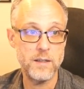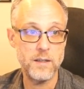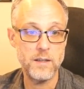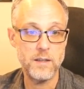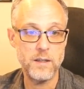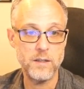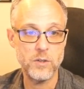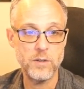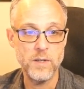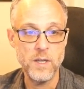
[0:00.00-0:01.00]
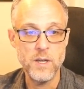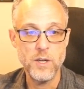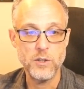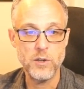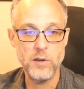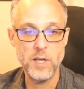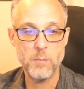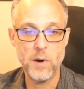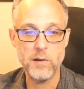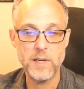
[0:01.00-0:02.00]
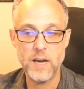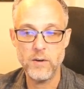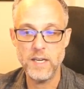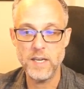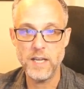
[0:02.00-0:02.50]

the sort of turning Markdown into